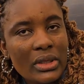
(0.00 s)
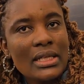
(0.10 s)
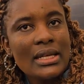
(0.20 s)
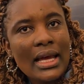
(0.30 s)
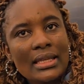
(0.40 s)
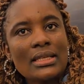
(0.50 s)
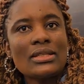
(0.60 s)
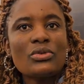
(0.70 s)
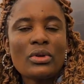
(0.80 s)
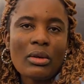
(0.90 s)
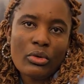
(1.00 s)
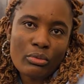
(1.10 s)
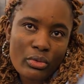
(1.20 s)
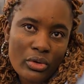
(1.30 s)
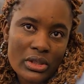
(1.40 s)
We need others to come
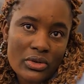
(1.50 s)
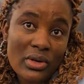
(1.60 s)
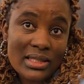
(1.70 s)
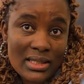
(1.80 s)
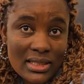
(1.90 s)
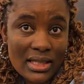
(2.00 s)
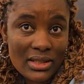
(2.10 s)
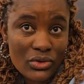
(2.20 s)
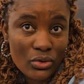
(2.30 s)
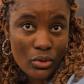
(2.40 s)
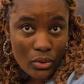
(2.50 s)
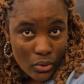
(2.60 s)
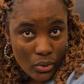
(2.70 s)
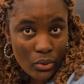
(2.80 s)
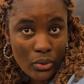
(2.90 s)
on board to assist us to
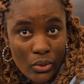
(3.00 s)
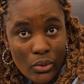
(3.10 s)
grow.